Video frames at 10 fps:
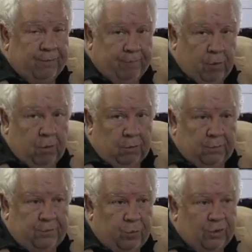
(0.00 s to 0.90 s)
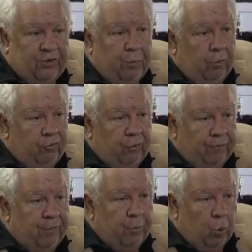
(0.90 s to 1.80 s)
inverters, which most
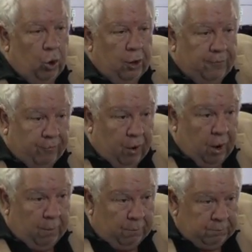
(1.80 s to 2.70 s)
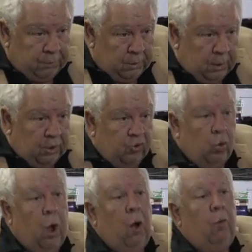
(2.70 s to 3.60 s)
of them work from
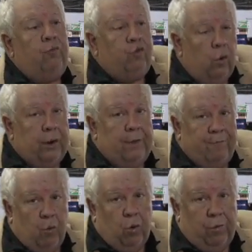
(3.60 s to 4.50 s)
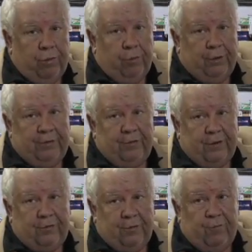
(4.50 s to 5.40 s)
12, 24,
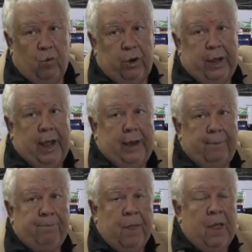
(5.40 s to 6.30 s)
36, or 48,